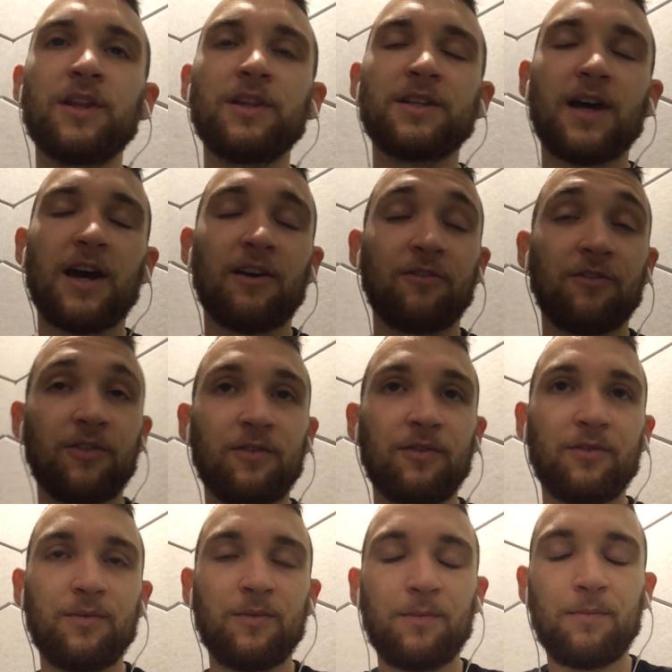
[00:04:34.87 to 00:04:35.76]
have
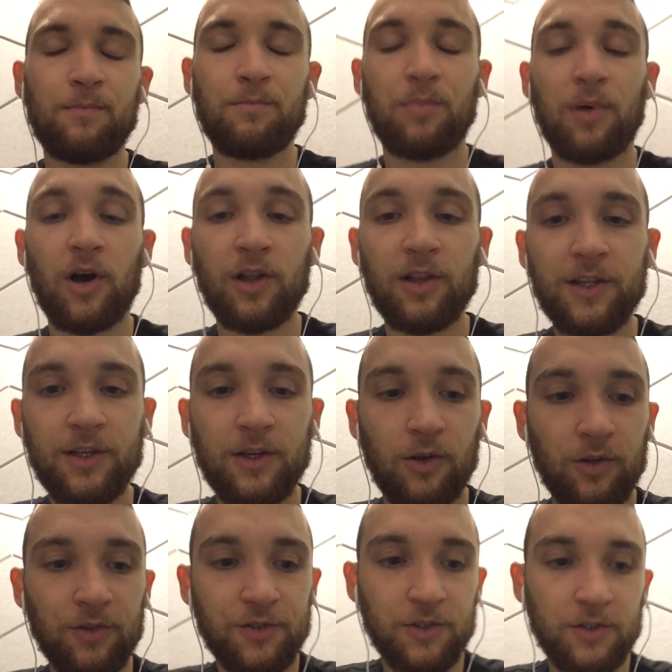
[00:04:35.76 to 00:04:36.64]

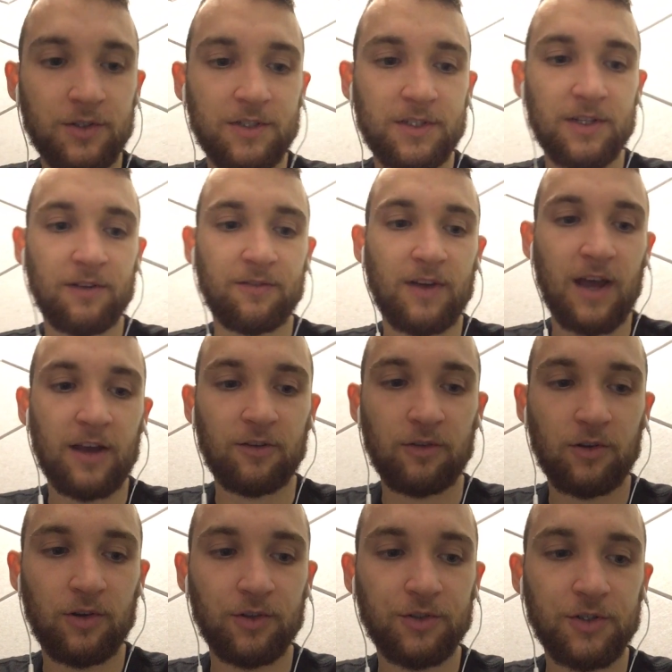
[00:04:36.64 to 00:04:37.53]
polycultures of
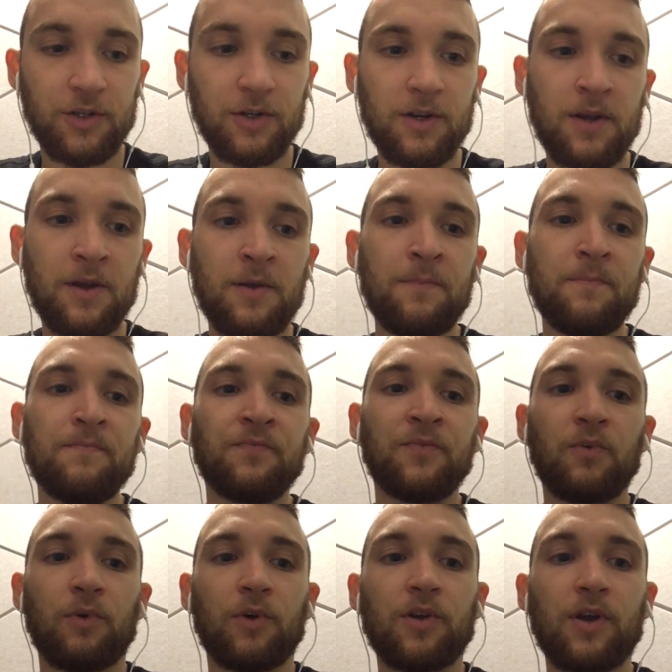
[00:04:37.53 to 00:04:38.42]
agriculture,
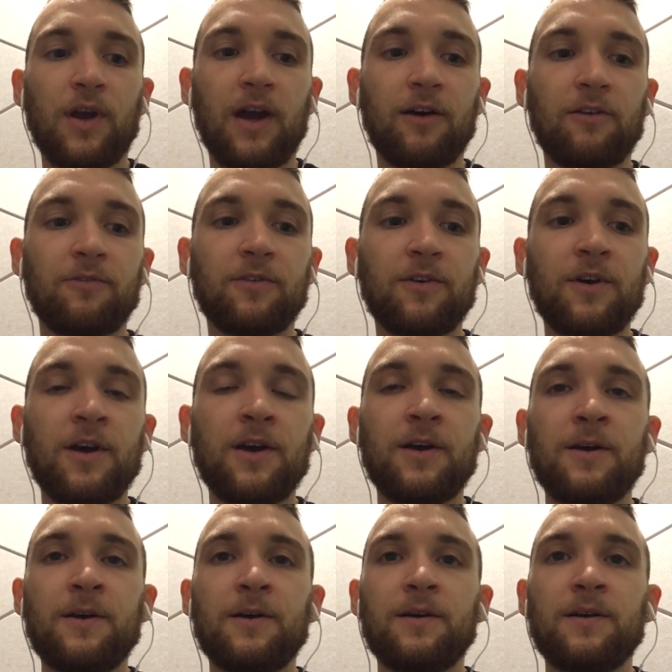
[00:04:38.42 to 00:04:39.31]
where you have
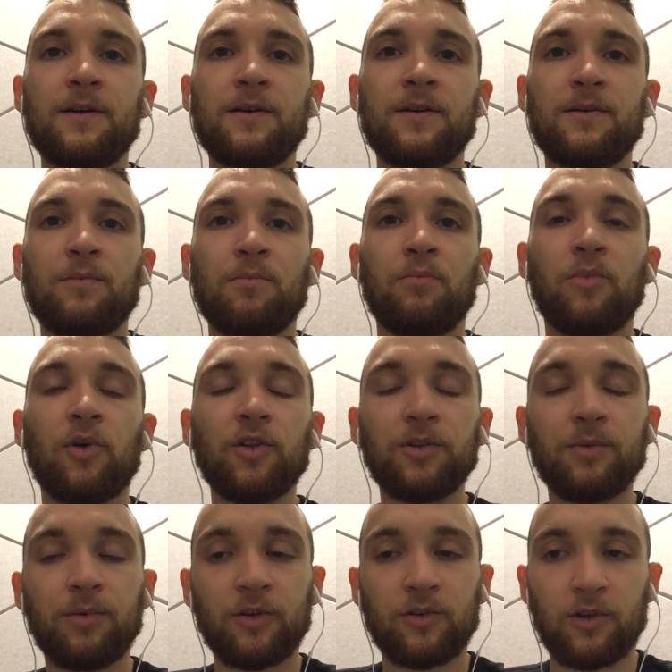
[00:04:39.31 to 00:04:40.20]

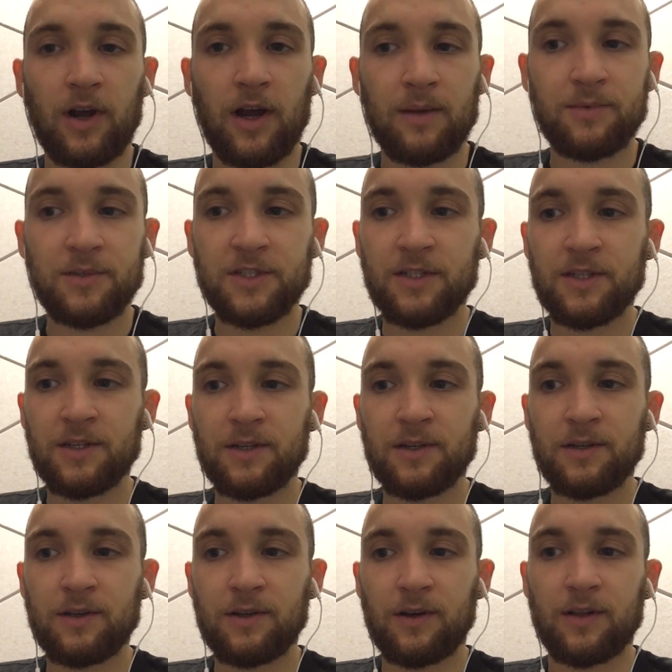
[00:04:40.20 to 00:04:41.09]
multiple crops
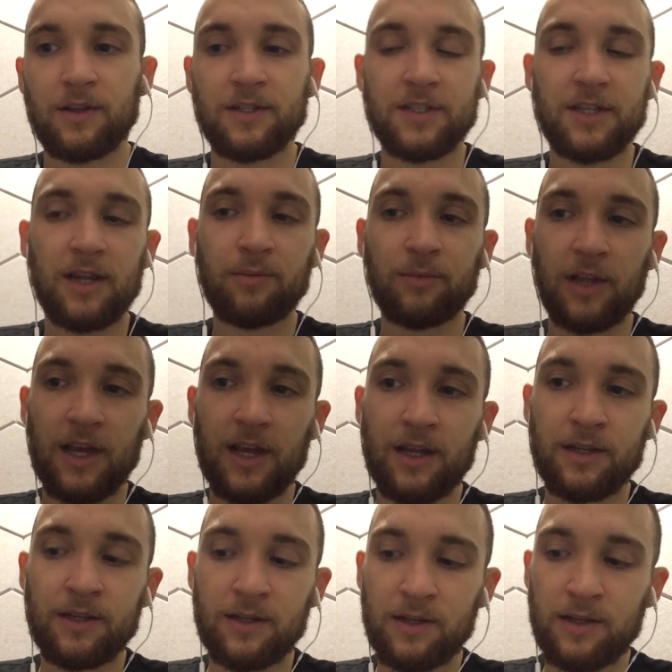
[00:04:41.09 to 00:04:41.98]
on the same
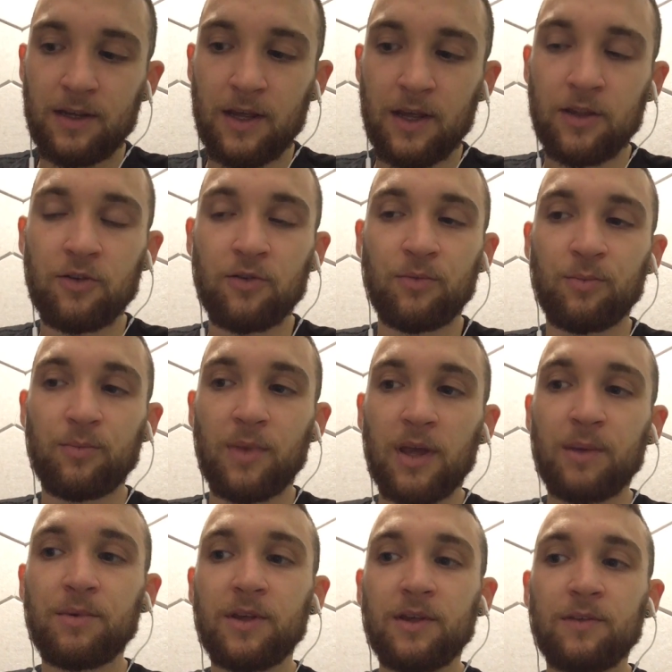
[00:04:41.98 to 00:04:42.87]
land, and you
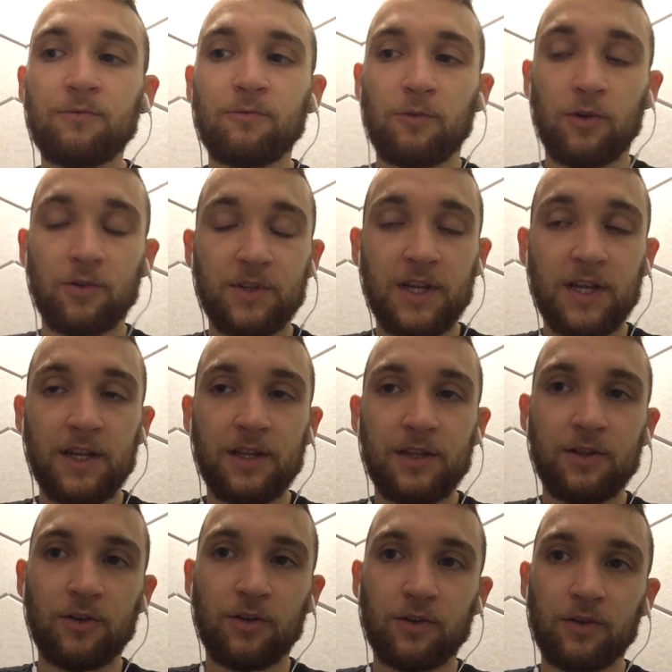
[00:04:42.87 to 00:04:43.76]
maybe
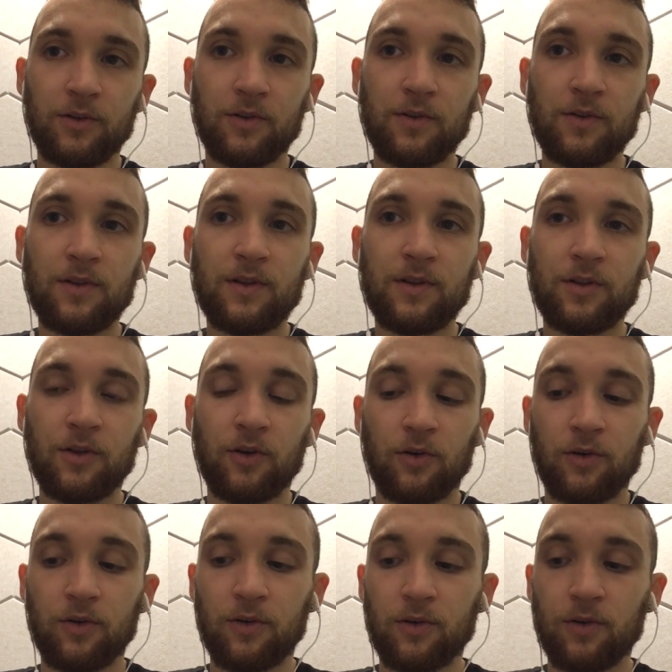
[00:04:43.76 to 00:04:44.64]
rotate
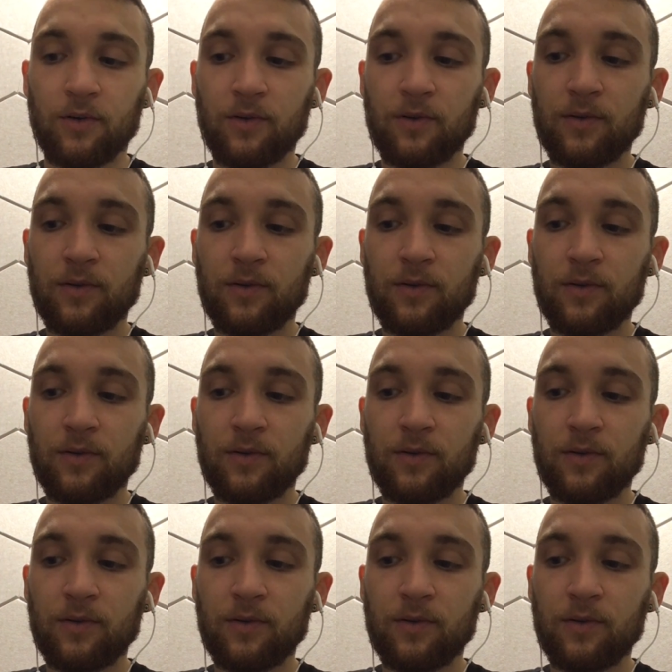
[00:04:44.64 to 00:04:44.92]
your